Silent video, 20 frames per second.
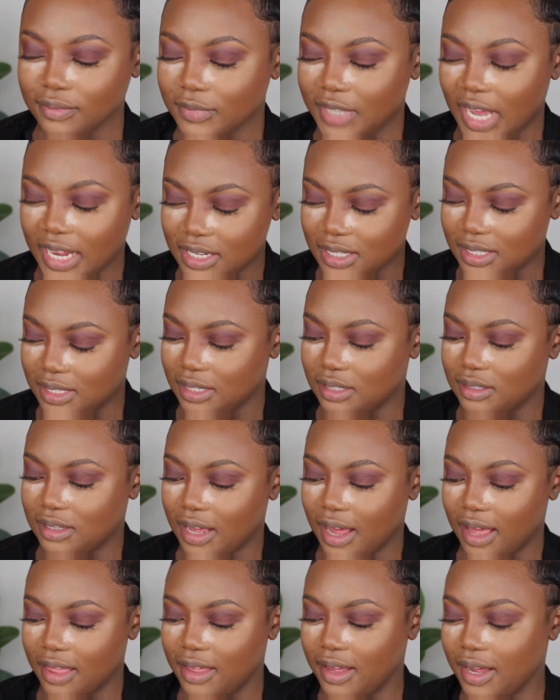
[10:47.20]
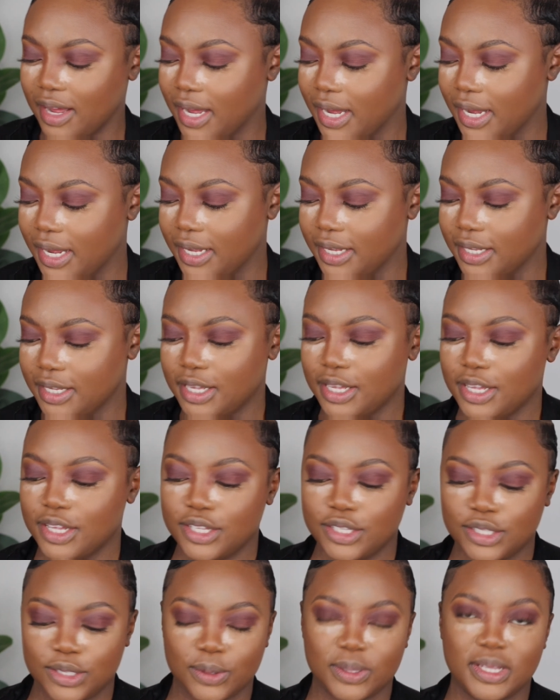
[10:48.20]
I just did the other eye.
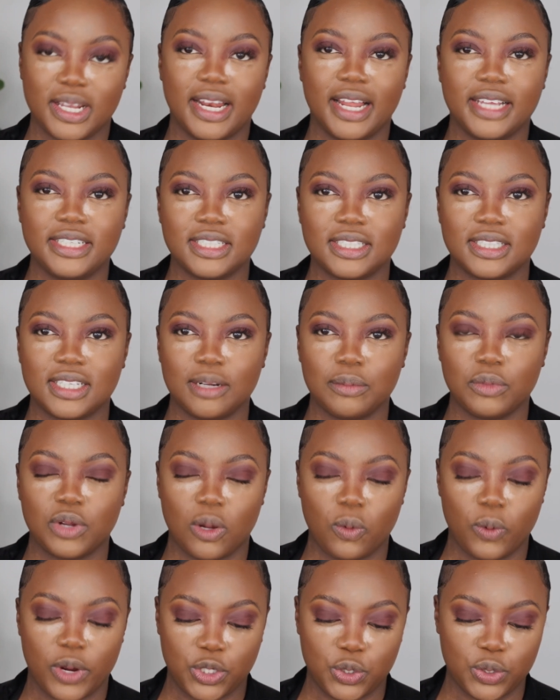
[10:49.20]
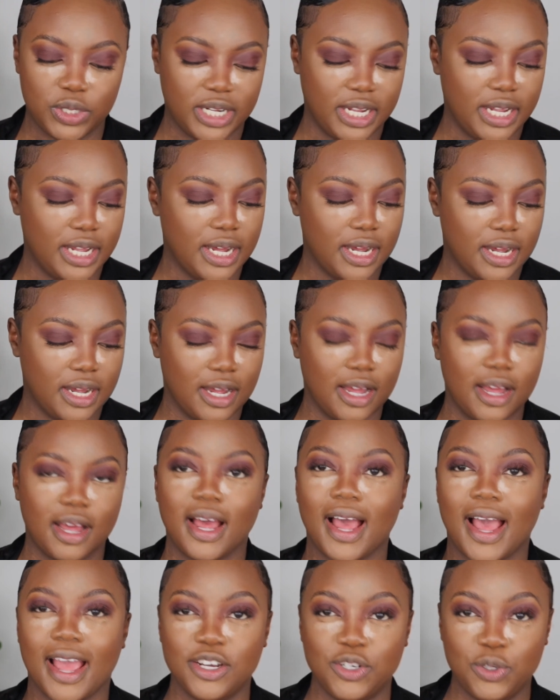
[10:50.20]
So the lashes that I'm gonna wear today,
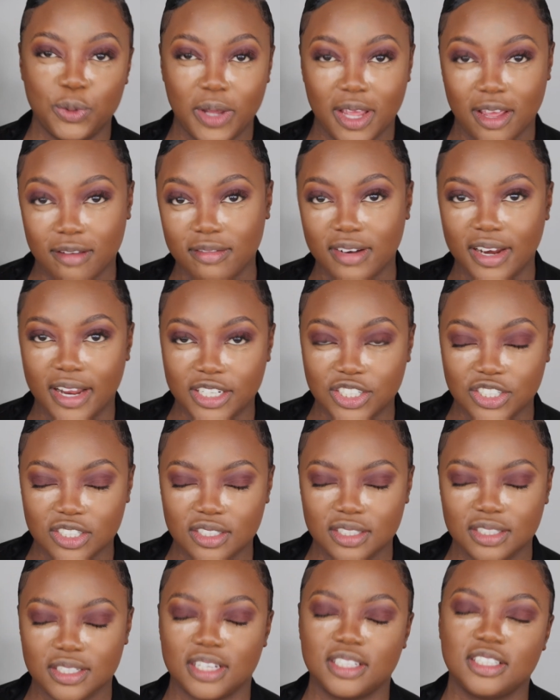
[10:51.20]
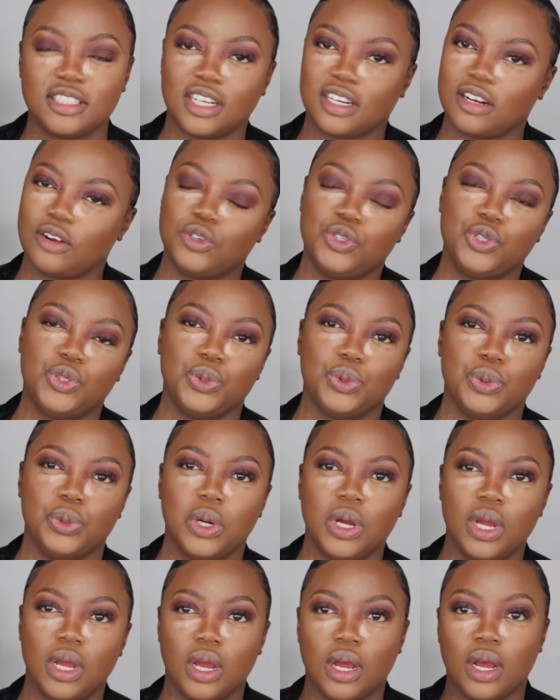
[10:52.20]
I do have lashes, and shout out to
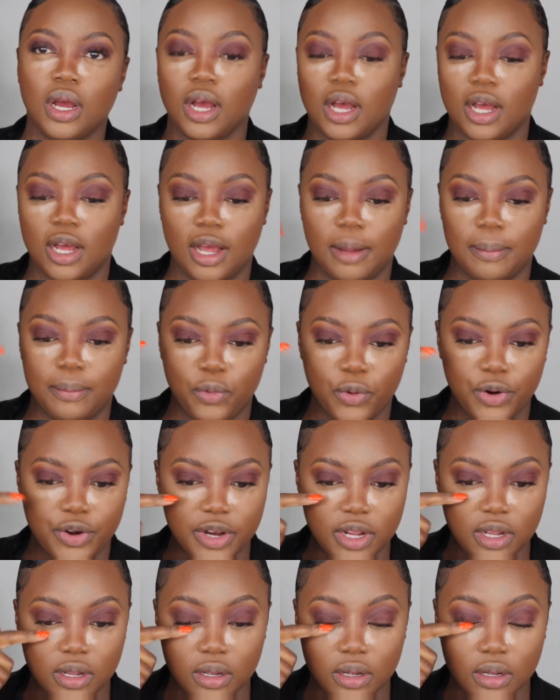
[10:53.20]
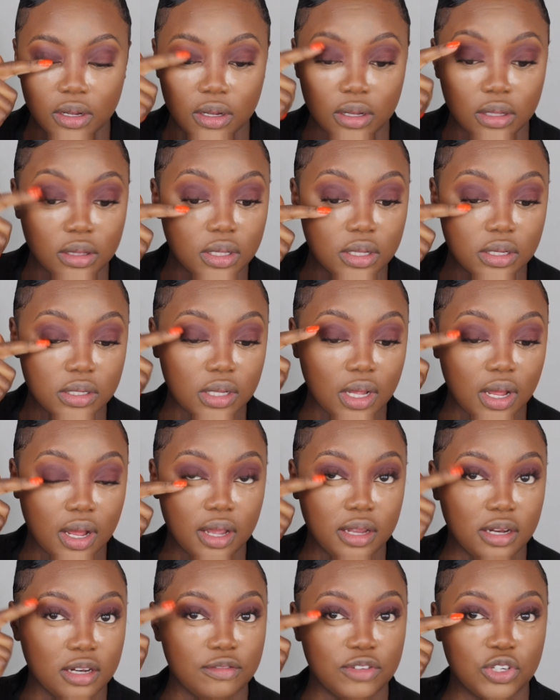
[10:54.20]
I'm wearing, these are
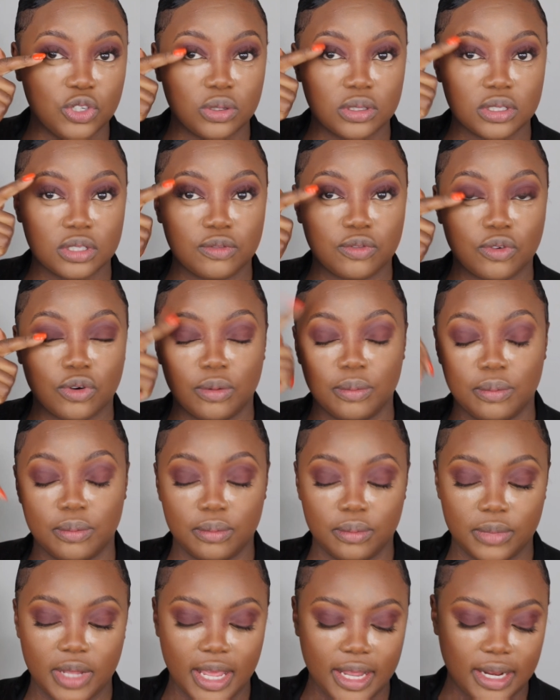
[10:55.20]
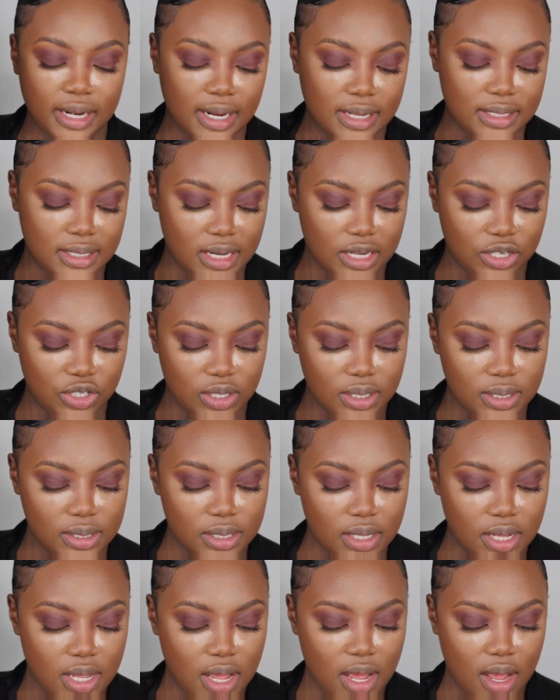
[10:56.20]
individuals from A-Class Lashes.
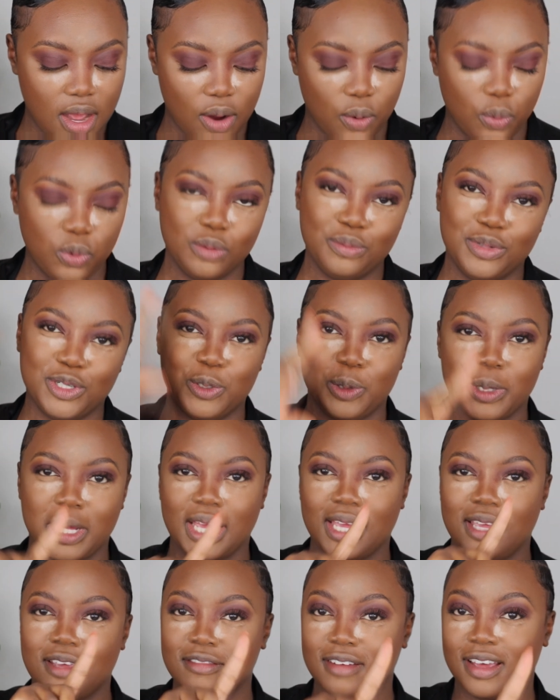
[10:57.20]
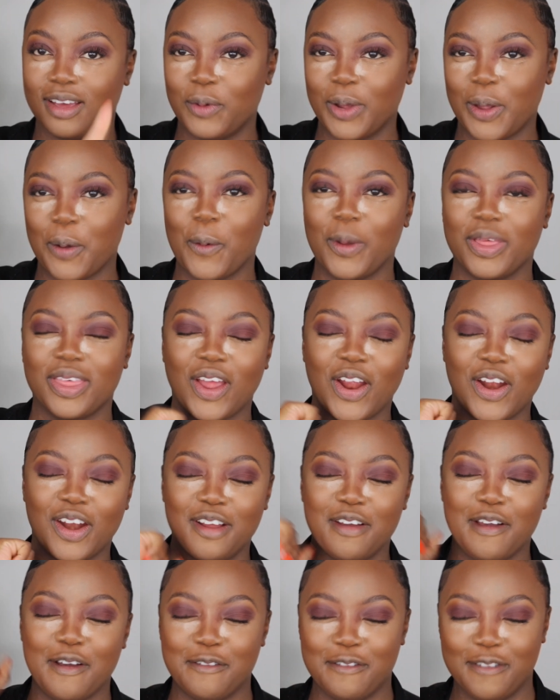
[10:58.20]
I will be doing a giveaway with her
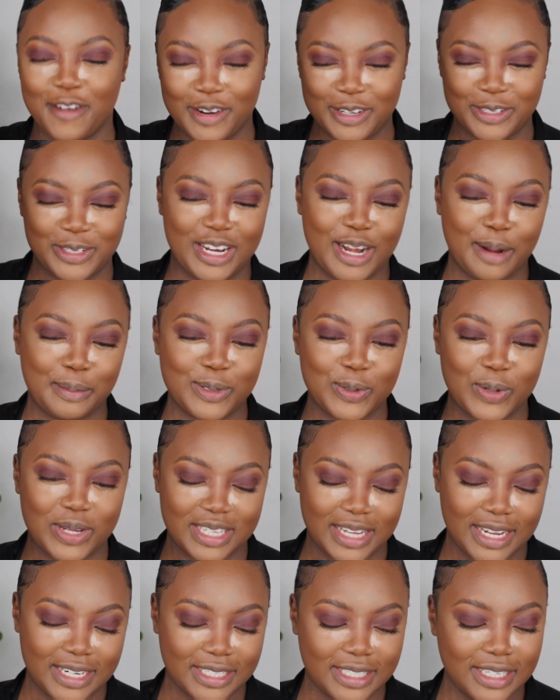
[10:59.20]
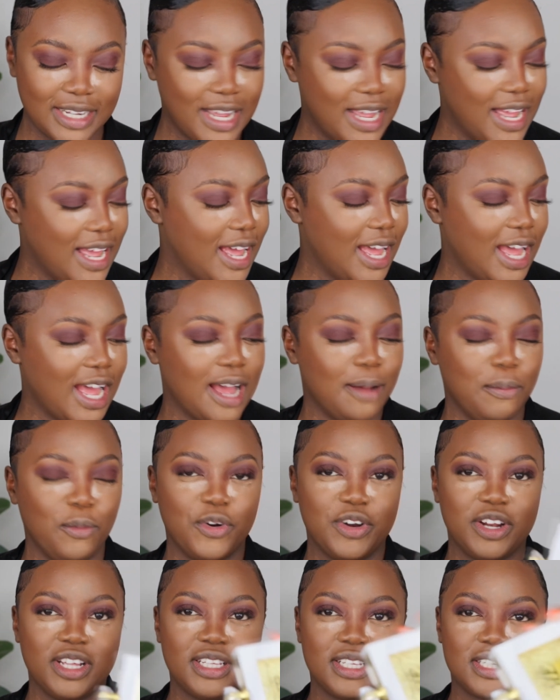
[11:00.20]
very soon, and I'm so excited. I'm
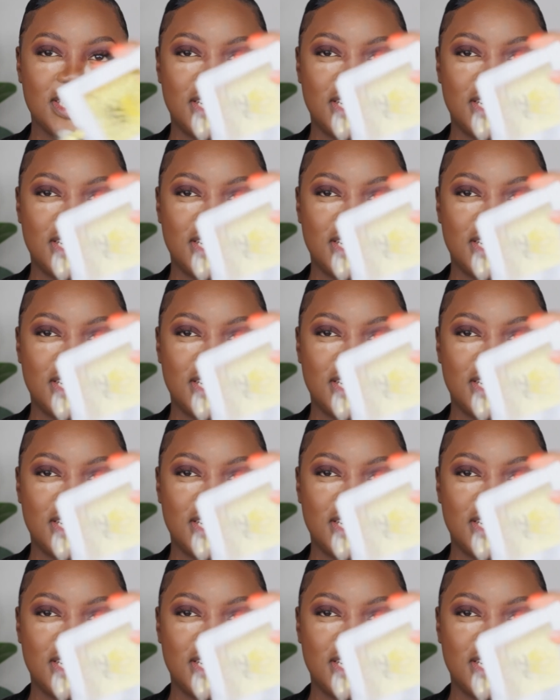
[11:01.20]
wearing these